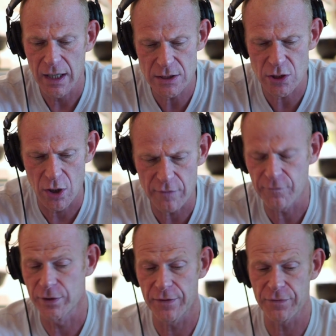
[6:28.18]
Hitchcock
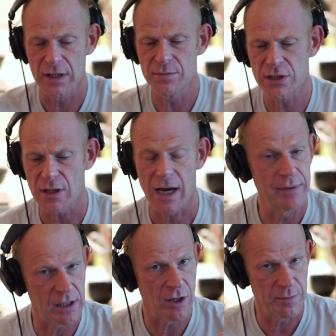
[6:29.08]
for the themes. I'm
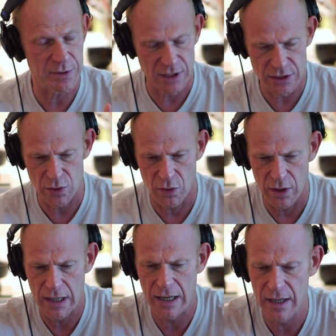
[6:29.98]
not 100% sure.
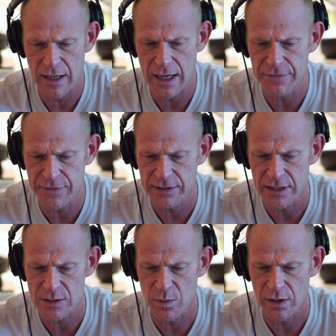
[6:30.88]
I think
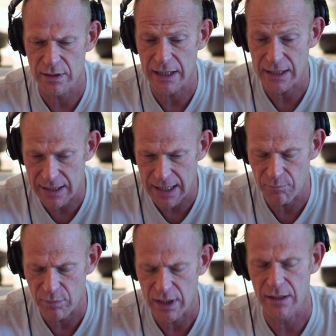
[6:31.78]
that's what it
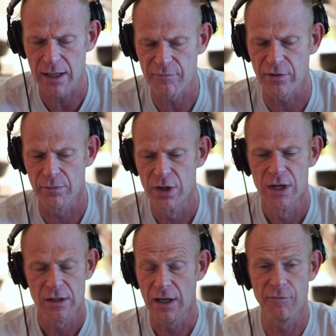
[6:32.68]
came from.
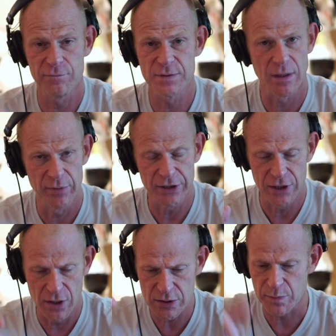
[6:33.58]
If somebody
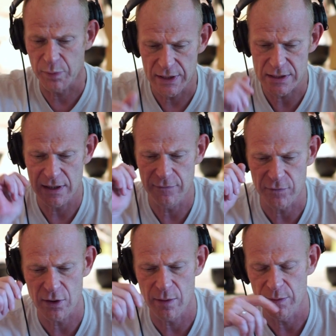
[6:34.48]
knows, please leave
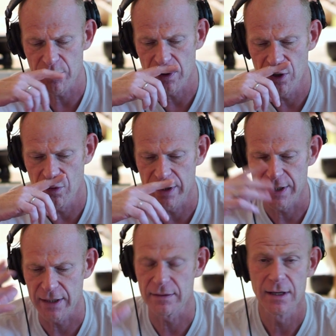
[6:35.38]
your comment below and
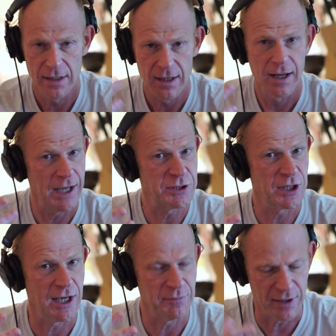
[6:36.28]
then
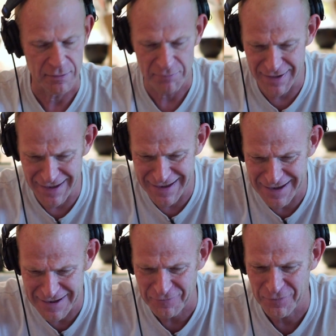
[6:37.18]
educate me
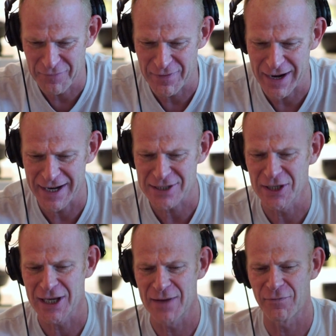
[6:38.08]
where it
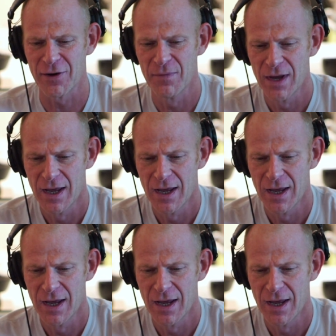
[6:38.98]
actually came from.